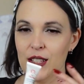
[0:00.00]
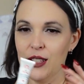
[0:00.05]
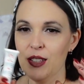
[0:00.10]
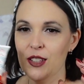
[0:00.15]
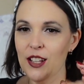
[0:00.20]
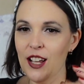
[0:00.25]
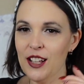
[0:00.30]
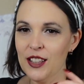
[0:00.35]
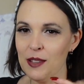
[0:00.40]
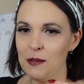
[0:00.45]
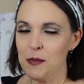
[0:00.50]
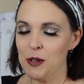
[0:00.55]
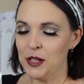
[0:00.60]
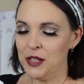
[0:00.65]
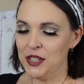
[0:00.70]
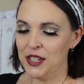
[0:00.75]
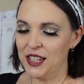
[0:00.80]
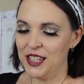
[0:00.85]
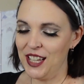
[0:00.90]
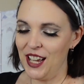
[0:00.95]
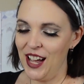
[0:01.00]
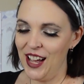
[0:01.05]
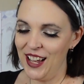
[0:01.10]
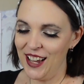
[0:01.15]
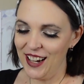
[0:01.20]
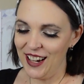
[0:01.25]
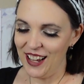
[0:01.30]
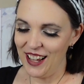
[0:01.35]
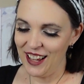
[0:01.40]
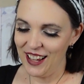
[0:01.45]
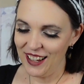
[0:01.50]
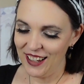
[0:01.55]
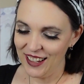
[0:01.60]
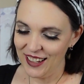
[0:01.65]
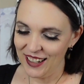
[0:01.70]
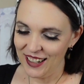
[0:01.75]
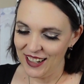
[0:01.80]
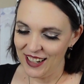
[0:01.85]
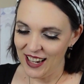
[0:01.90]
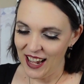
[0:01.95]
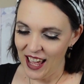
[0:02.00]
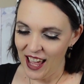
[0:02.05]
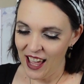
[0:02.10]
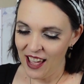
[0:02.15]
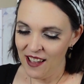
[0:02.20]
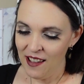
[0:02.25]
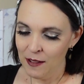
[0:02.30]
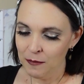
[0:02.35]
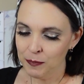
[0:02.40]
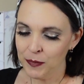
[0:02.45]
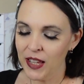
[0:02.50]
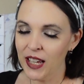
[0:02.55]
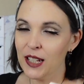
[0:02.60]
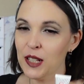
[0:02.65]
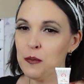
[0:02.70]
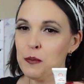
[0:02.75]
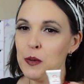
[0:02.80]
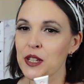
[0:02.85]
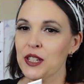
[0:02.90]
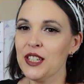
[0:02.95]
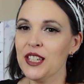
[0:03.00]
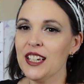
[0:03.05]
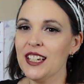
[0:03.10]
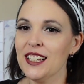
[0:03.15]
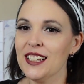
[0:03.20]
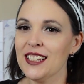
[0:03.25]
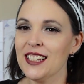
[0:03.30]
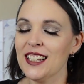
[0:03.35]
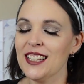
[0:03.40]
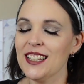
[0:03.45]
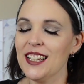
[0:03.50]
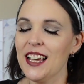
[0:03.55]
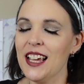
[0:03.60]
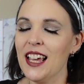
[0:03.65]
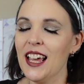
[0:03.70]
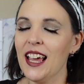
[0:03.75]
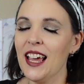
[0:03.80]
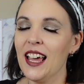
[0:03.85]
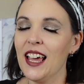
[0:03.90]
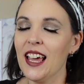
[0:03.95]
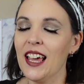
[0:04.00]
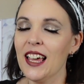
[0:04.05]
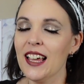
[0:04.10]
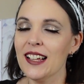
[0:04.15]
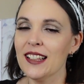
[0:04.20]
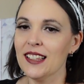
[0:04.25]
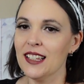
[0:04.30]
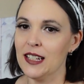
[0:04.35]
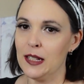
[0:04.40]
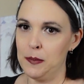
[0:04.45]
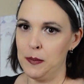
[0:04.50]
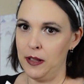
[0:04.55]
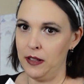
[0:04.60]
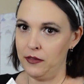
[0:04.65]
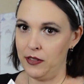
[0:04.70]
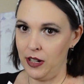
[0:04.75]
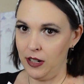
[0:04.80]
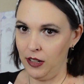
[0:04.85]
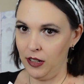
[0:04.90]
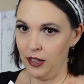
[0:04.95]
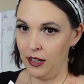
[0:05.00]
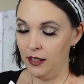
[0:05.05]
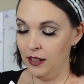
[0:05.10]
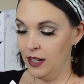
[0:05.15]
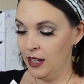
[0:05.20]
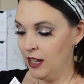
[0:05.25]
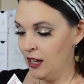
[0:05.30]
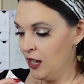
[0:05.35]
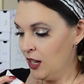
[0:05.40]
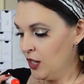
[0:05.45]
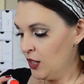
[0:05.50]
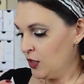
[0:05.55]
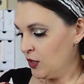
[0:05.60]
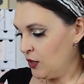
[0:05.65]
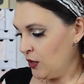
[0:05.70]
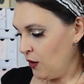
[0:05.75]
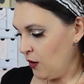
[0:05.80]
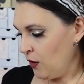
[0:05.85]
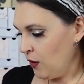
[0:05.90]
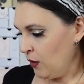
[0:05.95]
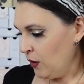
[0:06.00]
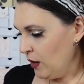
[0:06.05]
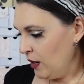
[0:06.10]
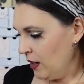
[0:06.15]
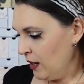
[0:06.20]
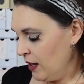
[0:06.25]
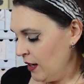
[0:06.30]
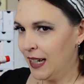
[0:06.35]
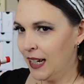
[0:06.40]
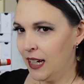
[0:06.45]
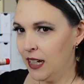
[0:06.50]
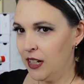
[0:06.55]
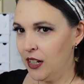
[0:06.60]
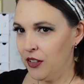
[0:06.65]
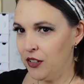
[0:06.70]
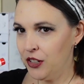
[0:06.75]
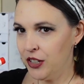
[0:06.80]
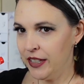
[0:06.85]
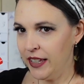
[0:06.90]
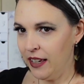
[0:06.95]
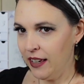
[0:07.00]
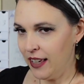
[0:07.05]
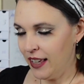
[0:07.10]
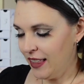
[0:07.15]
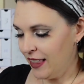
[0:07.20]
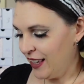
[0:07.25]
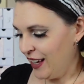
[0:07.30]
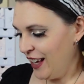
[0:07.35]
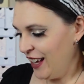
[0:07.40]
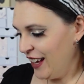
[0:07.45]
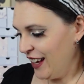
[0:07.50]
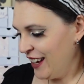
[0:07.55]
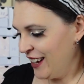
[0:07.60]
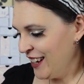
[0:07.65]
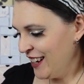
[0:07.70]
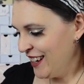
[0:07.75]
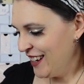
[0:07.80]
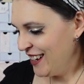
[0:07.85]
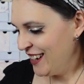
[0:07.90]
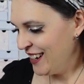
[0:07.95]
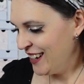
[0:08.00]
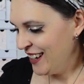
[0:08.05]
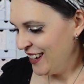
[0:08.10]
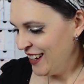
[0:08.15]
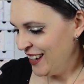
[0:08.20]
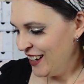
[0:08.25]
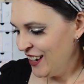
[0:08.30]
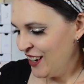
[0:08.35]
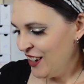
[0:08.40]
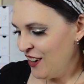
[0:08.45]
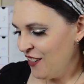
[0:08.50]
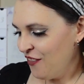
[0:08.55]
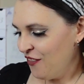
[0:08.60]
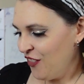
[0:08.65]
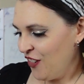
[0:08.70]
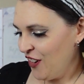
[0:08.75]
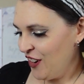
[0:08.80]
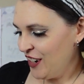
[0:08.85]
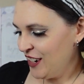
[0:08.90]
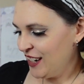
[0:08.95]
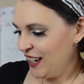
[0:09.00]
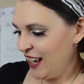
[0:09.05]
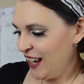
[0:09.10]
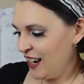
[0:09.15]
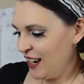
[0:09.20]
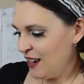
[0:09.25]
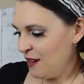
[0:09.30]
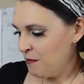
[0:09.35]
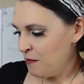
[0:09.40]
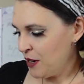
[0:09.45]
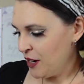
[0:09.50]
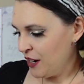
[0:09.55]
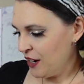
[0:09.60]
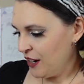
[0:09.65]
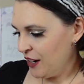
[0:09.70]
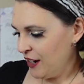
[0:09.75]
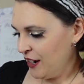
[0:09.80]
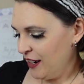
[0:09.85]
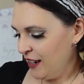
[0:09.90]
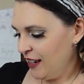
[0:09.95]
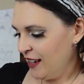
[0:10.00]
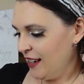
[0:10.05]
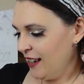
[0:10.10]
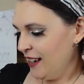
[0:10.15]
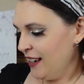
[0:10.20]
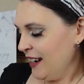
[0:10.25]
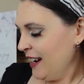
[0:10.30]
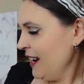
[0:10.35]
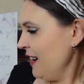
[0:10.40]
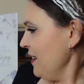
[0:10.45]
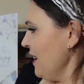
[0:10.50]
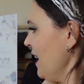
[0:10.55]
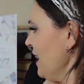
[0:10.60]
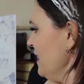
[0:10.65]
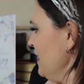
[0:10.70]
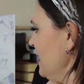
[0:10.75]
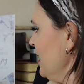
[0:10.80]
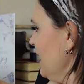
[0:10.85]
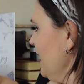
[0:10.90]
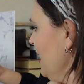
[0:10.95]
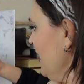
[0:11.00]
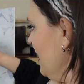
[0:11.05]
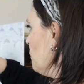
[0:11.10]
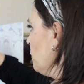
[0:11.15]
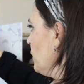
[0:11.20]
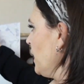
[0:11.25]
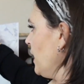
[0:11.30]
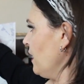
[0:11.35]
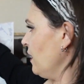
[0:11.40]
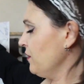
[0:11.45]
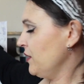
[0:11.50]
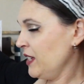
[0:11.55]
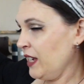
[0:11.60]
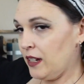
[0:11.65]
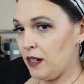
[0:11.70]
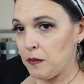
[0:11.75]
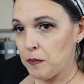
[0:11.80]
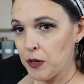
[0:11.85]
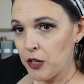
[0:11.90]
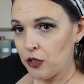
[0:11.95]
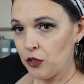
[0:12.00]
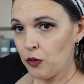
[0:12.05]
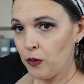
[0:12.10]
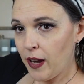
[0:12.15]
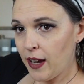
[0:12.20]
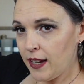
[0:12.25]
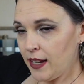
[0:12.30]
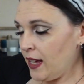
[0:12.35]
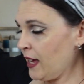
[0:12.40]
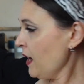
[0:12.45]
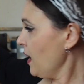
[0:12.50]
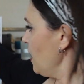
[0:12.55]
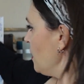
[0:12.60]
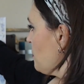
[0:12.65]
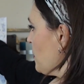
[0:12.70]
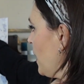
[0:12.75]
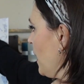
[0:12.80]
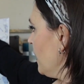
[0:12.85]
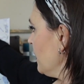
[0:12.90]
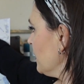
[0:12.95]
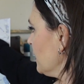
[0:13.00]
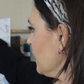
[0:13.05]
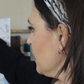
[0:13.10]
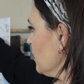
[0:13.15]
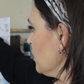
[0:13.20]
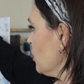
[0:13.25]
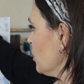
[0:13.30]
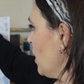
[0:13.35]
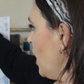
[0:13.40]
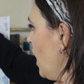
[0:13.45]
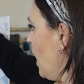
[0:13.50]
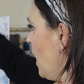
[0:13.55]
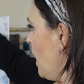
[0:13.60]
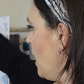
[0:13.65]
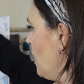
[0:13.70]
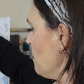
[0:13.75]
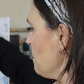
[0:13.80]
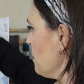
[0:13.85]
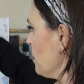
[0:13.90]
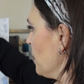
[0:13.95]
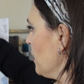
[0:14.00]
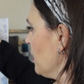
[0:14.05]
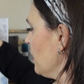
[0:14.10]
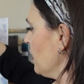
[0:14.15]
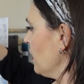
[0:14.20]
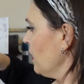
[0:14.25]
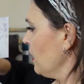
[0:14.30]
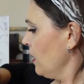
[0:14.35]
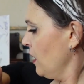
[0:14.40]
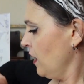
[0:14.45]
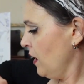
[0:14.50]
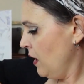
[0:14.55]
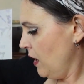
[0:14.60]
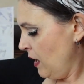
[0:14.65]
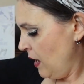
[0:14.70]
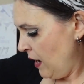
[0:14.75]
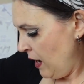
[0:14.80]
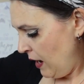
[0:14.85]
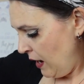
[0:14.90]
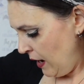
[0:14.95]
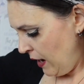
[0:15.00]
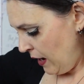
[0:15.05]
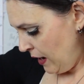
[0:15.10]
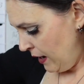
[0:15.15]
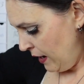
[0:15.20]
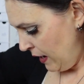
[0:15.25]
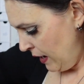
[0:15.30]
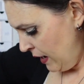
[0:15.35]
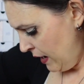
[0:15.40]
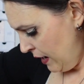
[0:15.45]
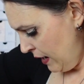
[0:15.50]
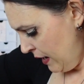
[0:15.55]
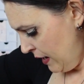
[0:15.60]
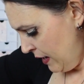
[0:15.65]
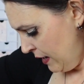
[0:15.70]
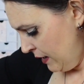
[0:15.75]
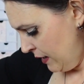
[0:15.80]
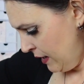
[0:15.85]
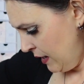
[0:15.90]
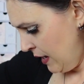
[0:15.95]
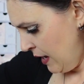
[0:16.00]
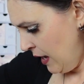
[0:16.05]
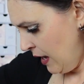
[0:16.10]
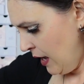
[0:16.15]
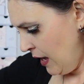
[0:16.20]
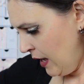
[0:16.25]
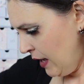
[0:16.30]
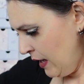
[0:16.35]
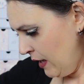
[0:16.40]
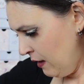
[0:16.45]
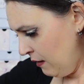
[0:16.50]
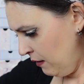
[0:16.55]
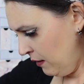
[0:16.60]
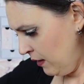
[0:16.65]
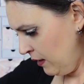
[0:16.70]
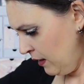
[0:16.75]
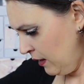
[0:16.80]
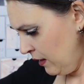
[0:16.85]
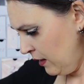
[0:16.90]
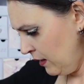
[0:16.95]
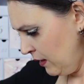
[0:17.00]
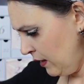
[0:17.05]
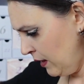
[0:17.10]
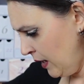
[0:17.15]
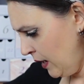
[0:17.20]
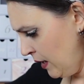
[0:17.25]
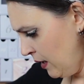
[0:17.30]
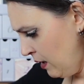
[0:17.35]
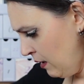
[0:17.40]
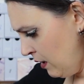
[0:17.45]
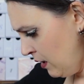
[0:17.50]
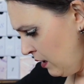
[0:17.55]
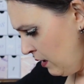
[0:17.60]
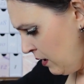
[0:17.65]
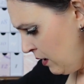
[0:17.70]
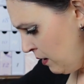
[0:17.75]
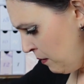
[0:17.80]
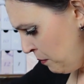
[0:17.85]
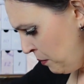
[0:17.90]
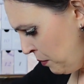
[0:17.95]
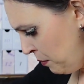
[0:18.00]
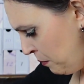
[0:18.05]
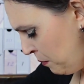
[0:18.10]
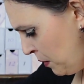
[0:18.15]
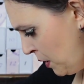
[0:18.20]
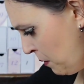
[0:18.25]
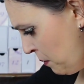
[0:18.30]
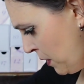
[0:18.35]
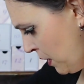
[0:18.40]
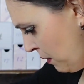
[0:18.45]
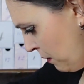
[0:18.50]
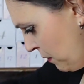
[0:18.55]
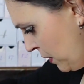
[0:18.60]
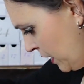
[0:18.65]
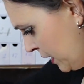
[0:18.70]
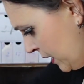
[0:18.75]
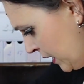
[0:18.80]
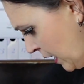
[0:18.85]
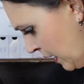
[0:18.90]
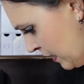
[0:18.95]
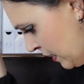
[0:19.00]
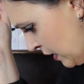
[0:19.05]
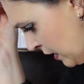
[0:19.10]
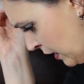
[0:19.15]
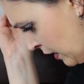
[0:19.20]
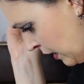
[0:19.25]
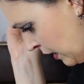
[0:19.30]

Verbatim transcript: Not the most exciting day, especially since I hate the smell of arnica. So another stinky thing for day number 19. We have day number 20 up at the top, and it is a lip, maybe? What is this?